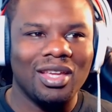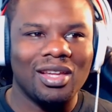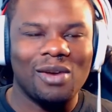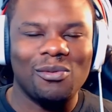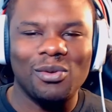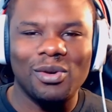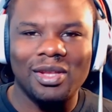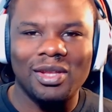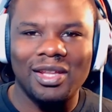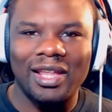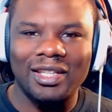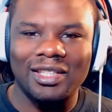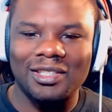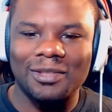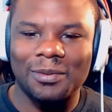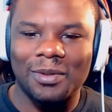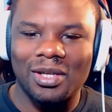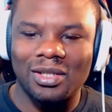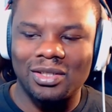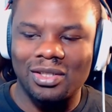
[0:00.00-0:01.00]
i really like this
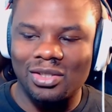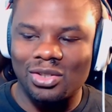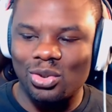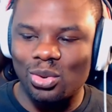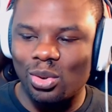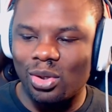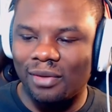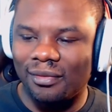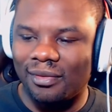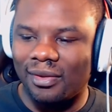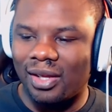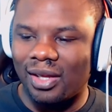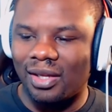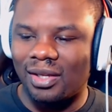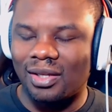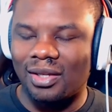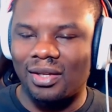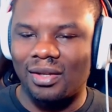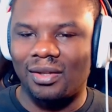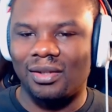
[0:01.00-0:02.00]
because it's sort of
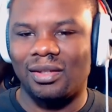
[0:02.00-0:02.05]
like